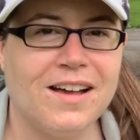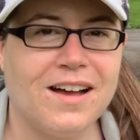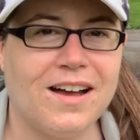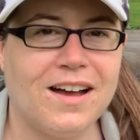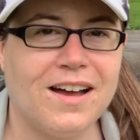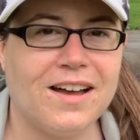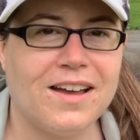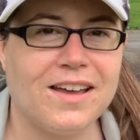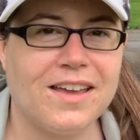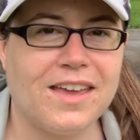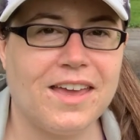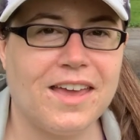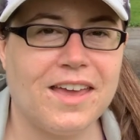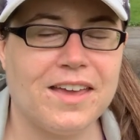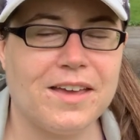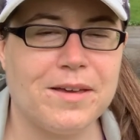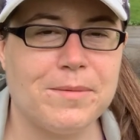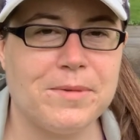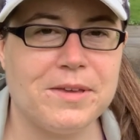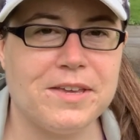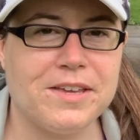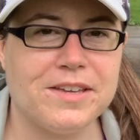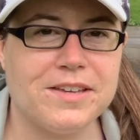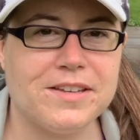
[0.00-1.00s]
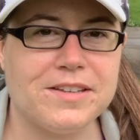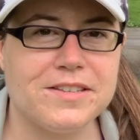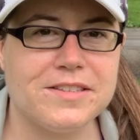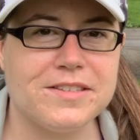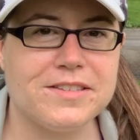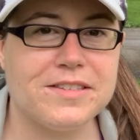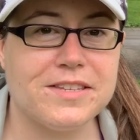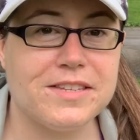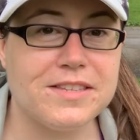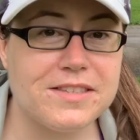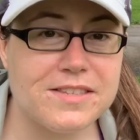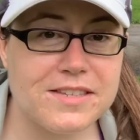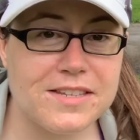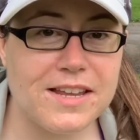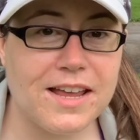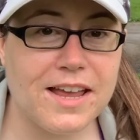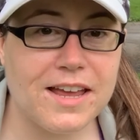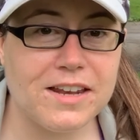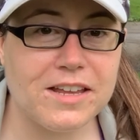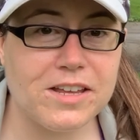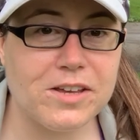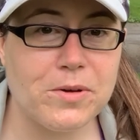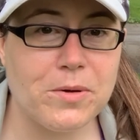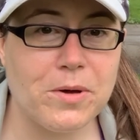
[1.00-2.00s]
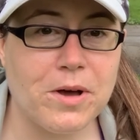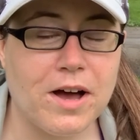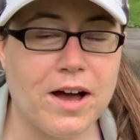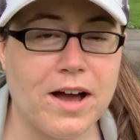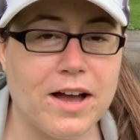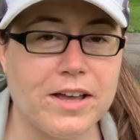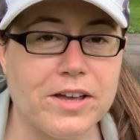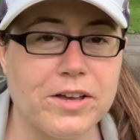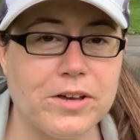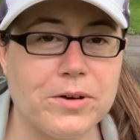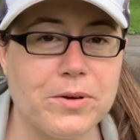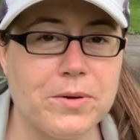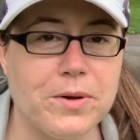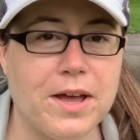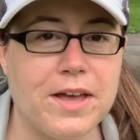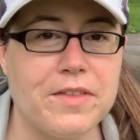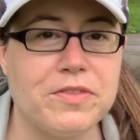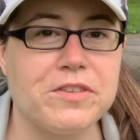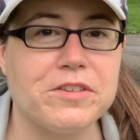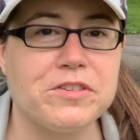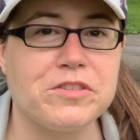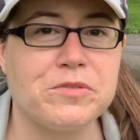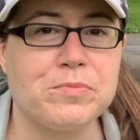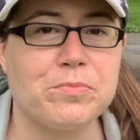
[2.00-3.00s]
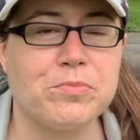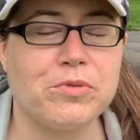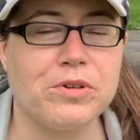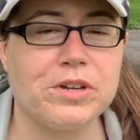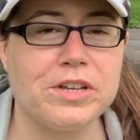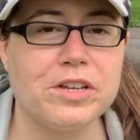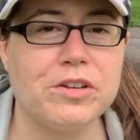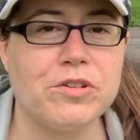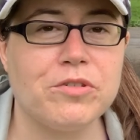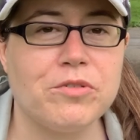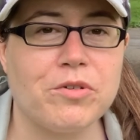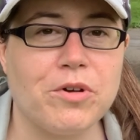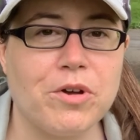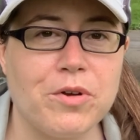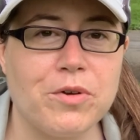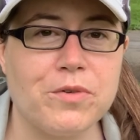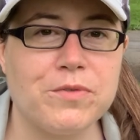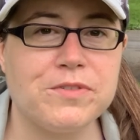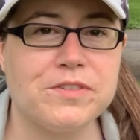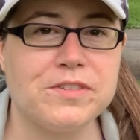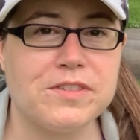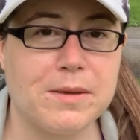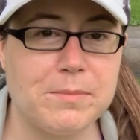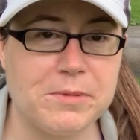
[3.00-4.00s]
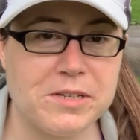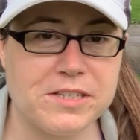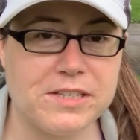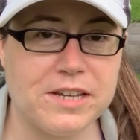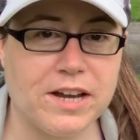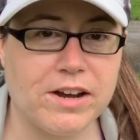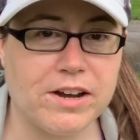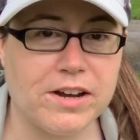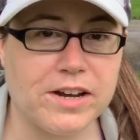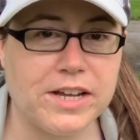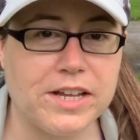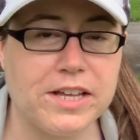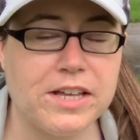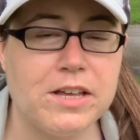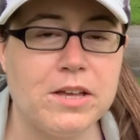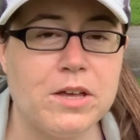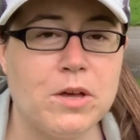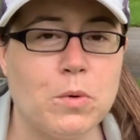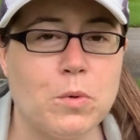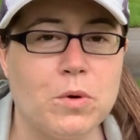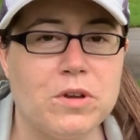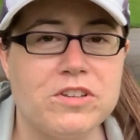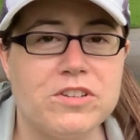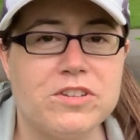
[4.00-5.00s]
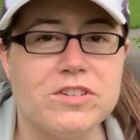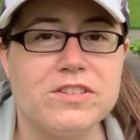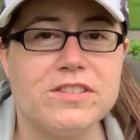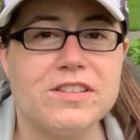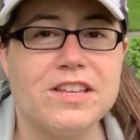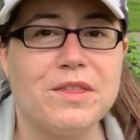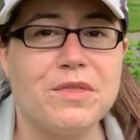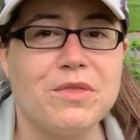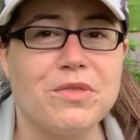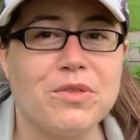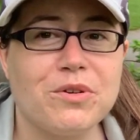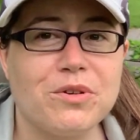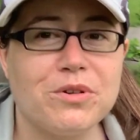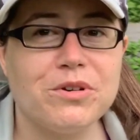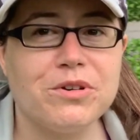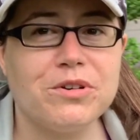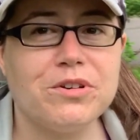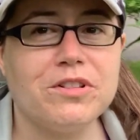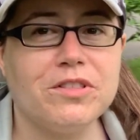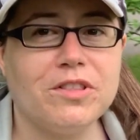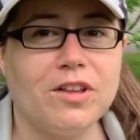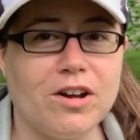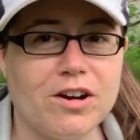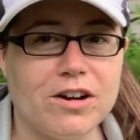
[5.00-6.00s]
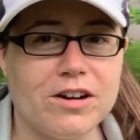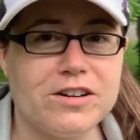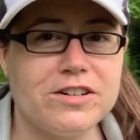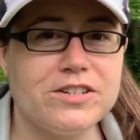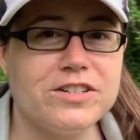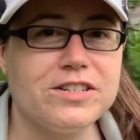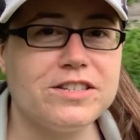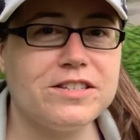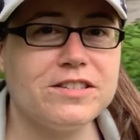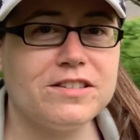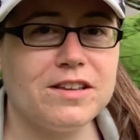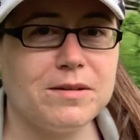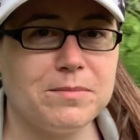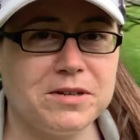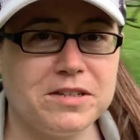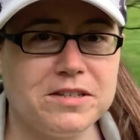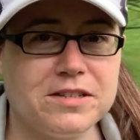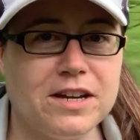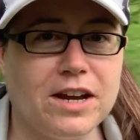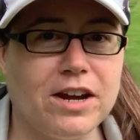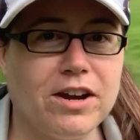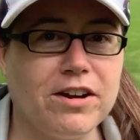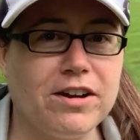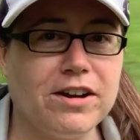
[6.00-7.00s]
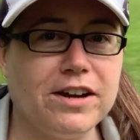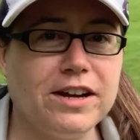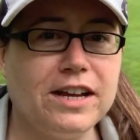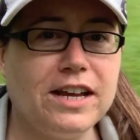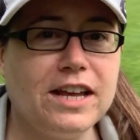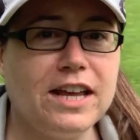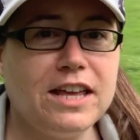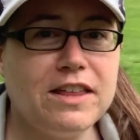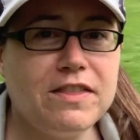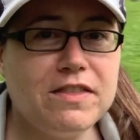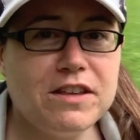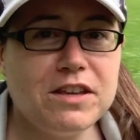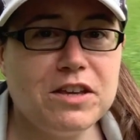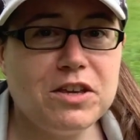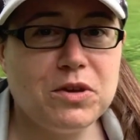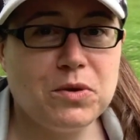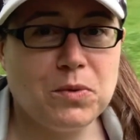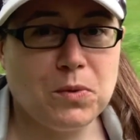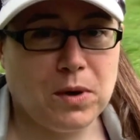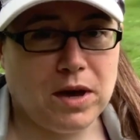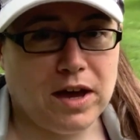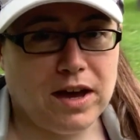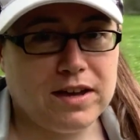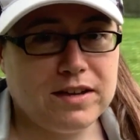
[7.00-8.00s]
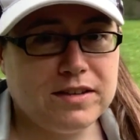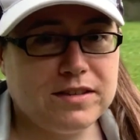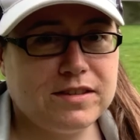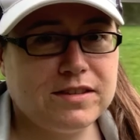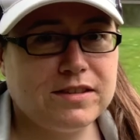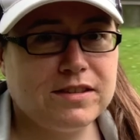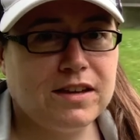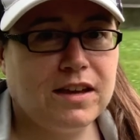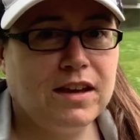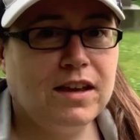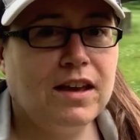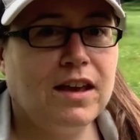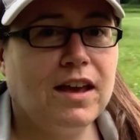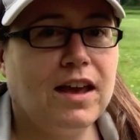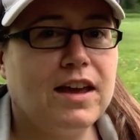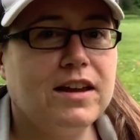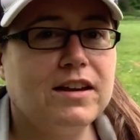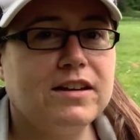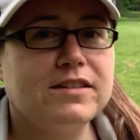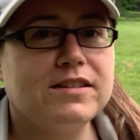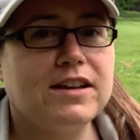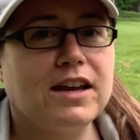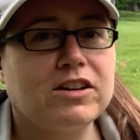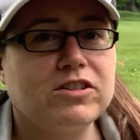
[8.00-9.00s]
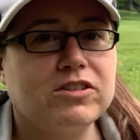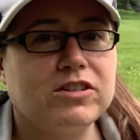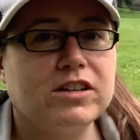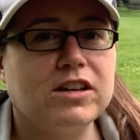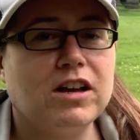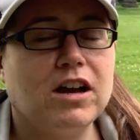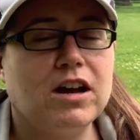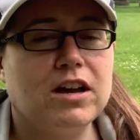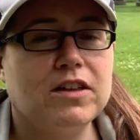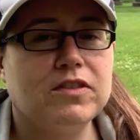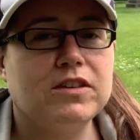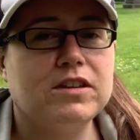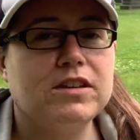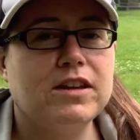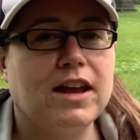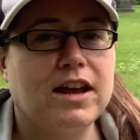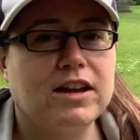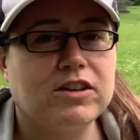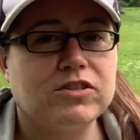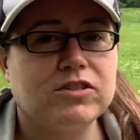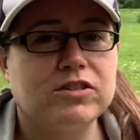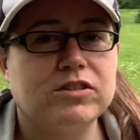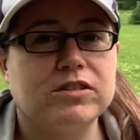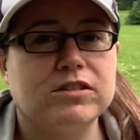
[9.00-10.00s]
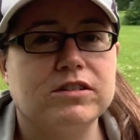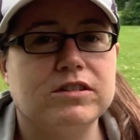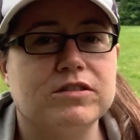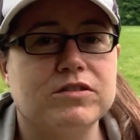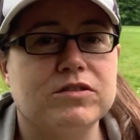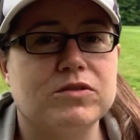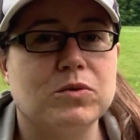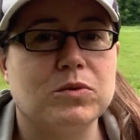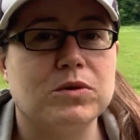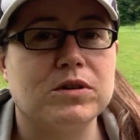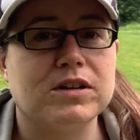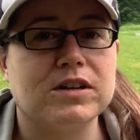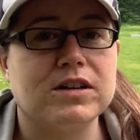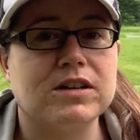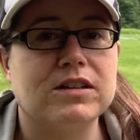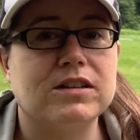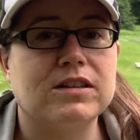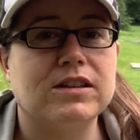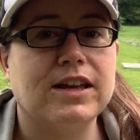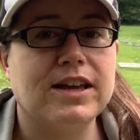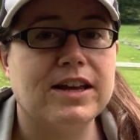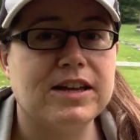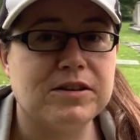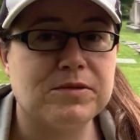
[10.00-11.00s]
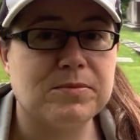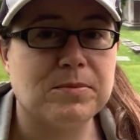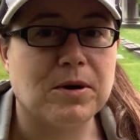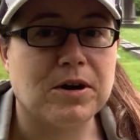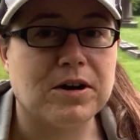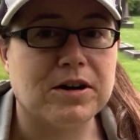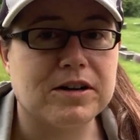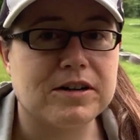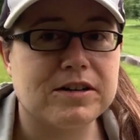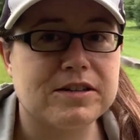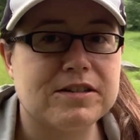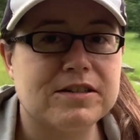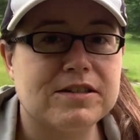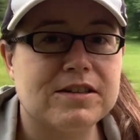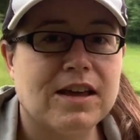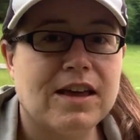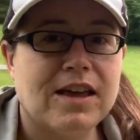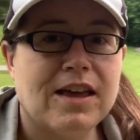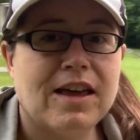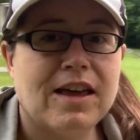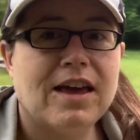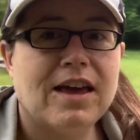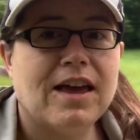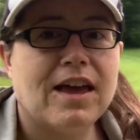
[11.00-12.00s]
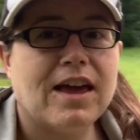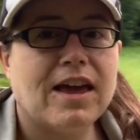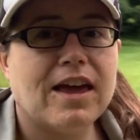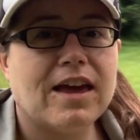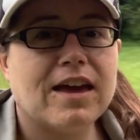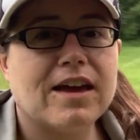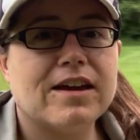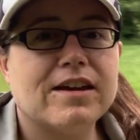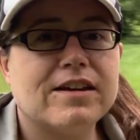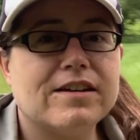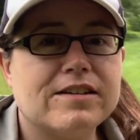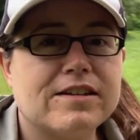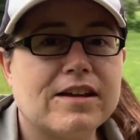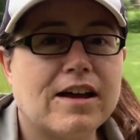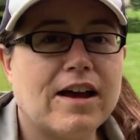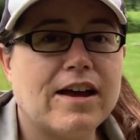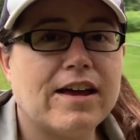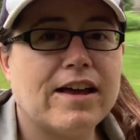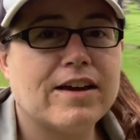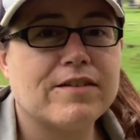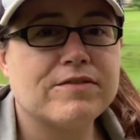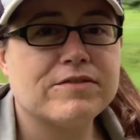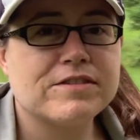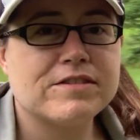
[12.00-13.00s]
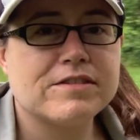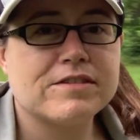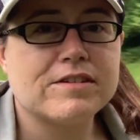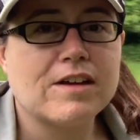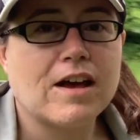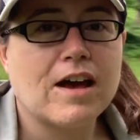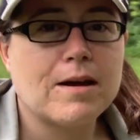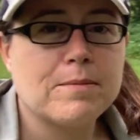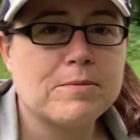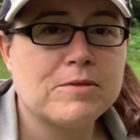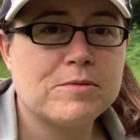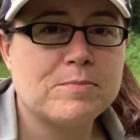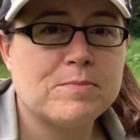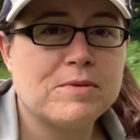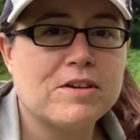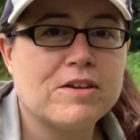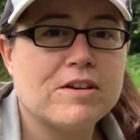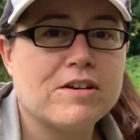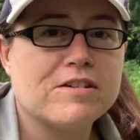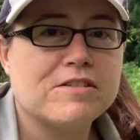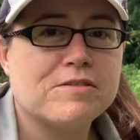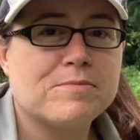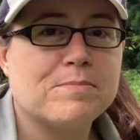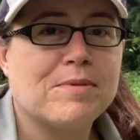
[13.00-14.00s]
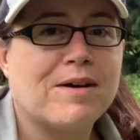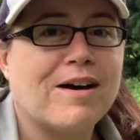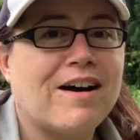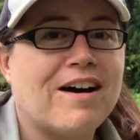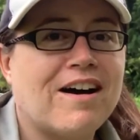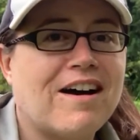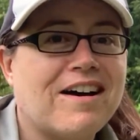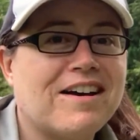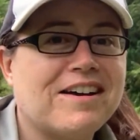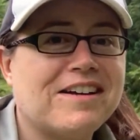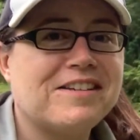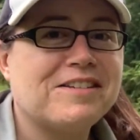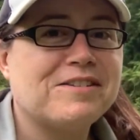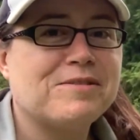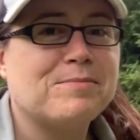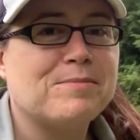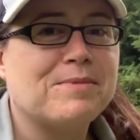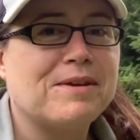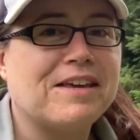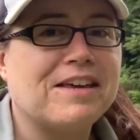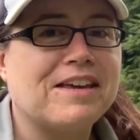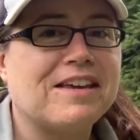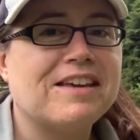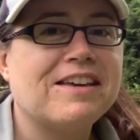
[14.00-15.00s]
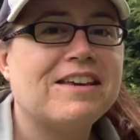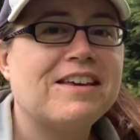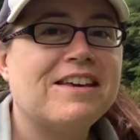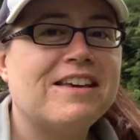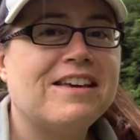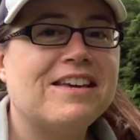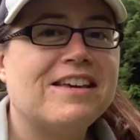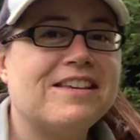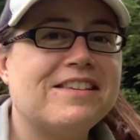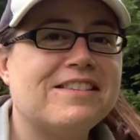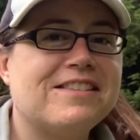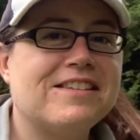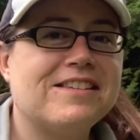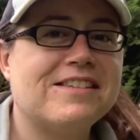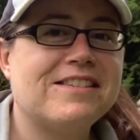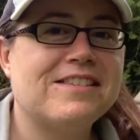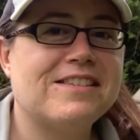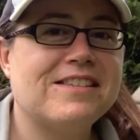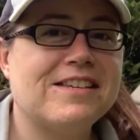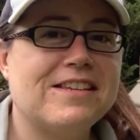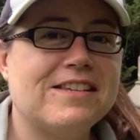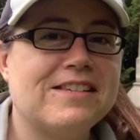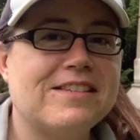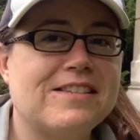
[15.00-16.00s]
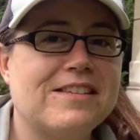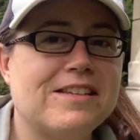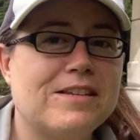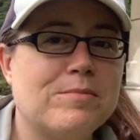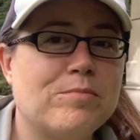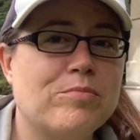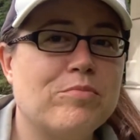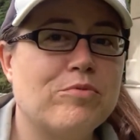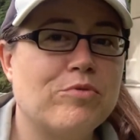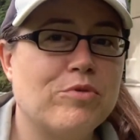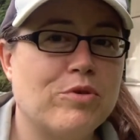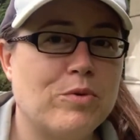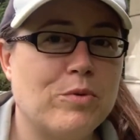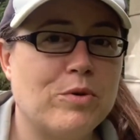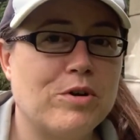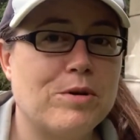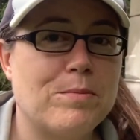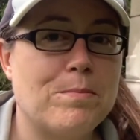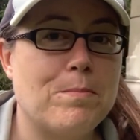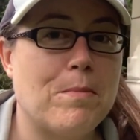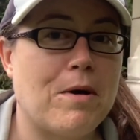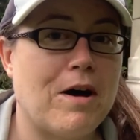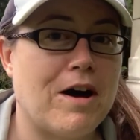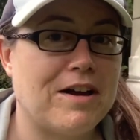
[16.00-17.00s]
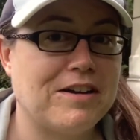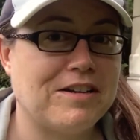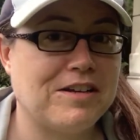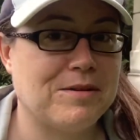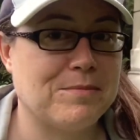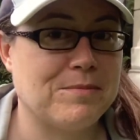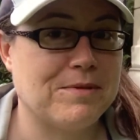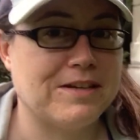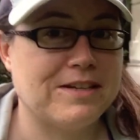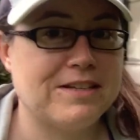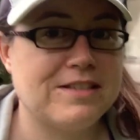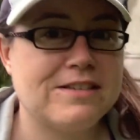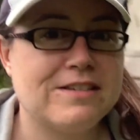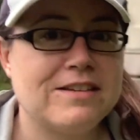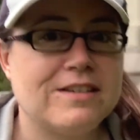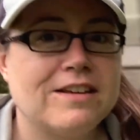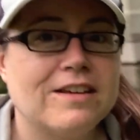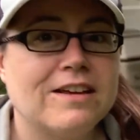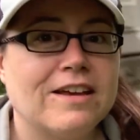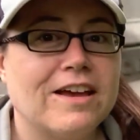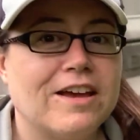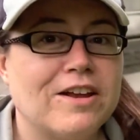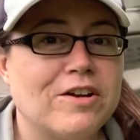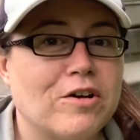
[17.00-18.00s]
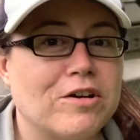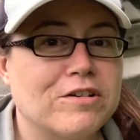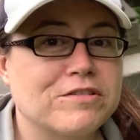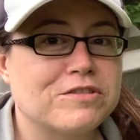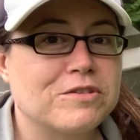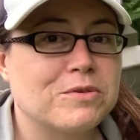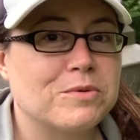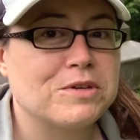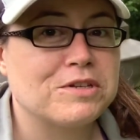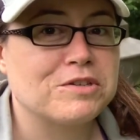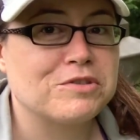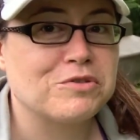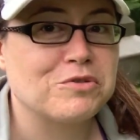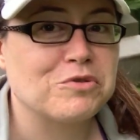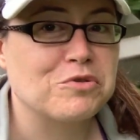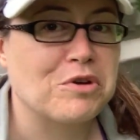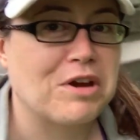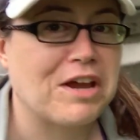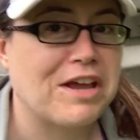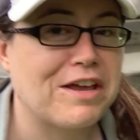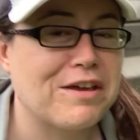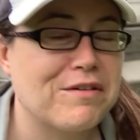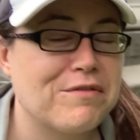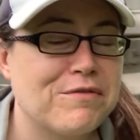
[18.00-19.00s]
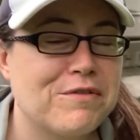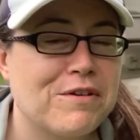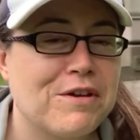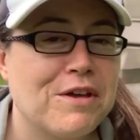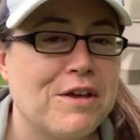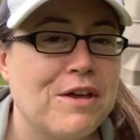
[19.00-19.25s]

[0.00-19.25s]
I am in Cincinnati, Ohio at the Spring Grove Cemetery, which is the third largest cemetery in the U.S., and it's actually on the National Historic Landmarks. And I have stopped because behind me is the C.C. Brewer Monument and also his grave.